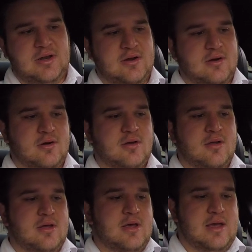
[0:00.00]
in here
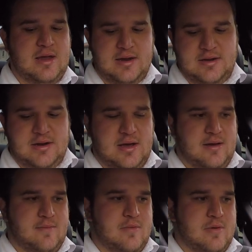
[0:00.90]
and
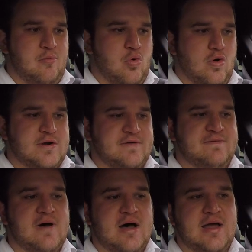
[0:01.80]
more
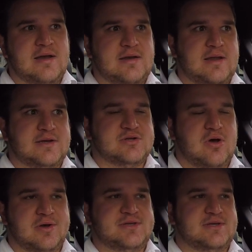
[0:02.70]
defined
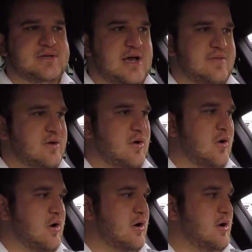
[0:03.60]
exhaust inside the
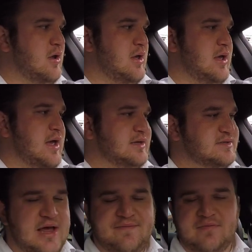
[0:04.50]
car.
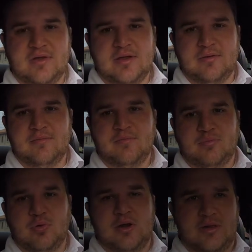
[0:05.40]
It's definitely
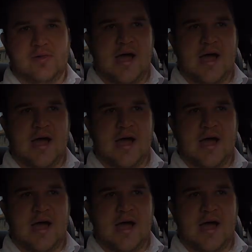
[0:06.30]
pretty